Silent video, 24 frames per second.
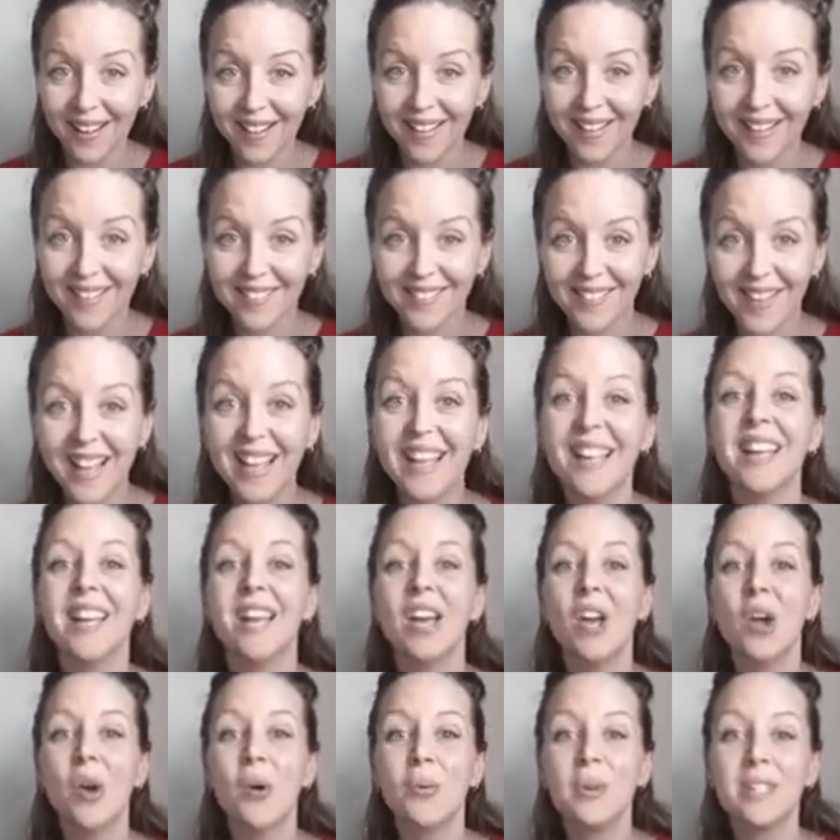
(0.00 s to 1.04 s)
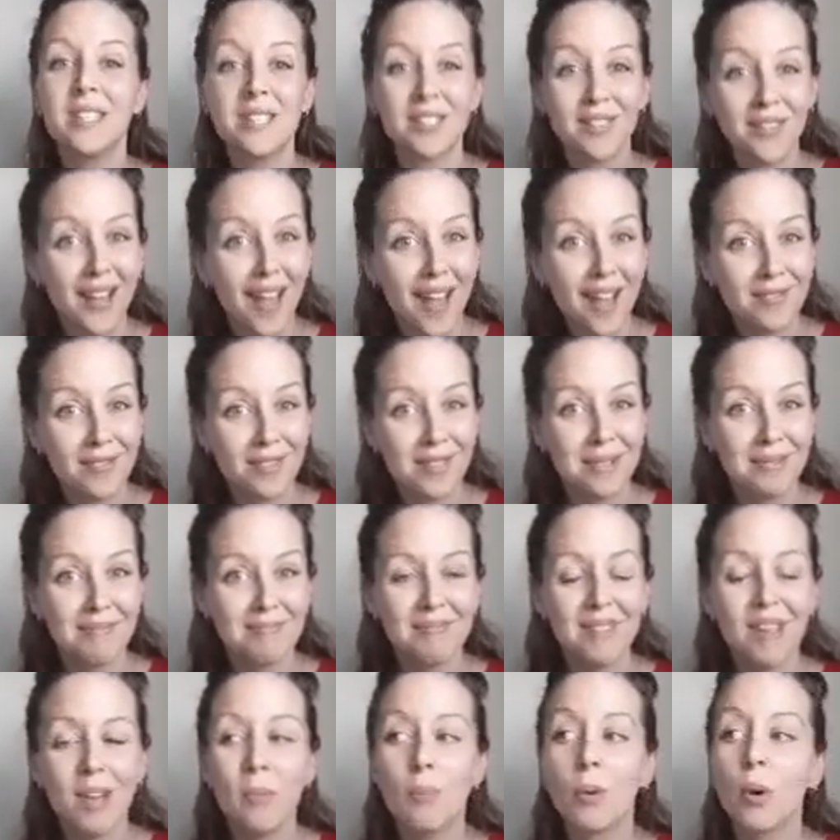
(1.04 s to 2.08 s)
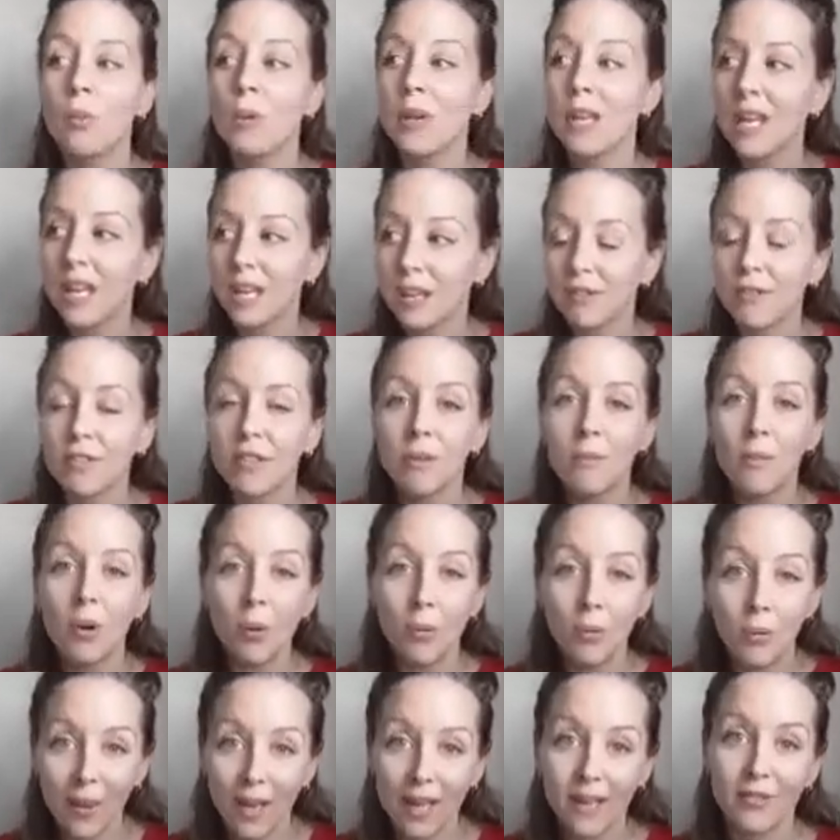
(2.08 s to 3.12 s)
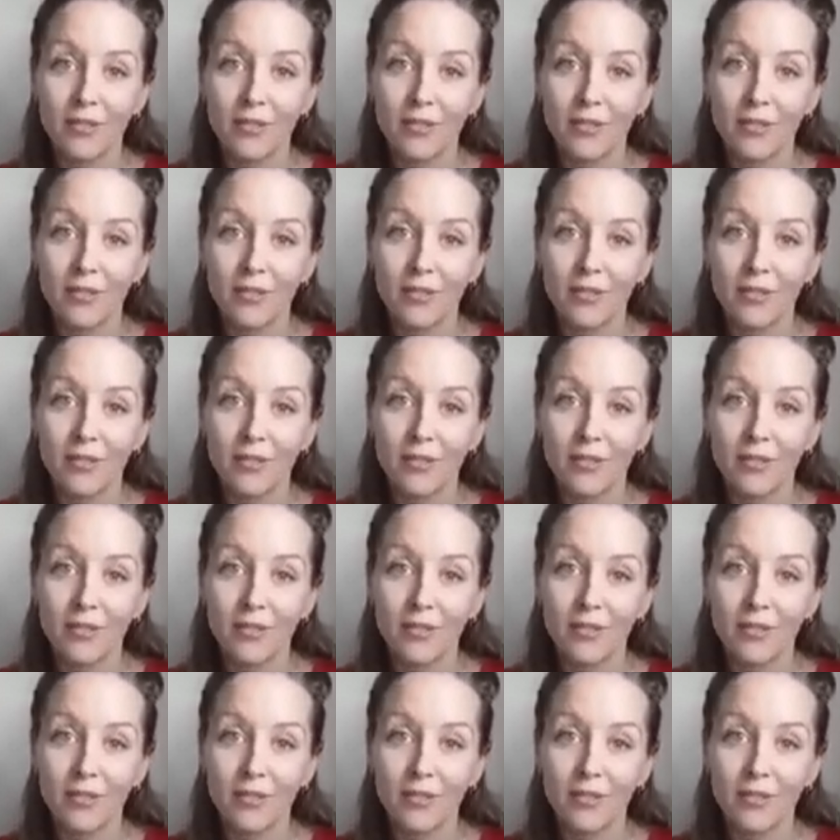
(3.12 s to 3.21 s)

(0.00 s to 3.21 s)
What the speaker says: Right? We still have them, but we give them away for the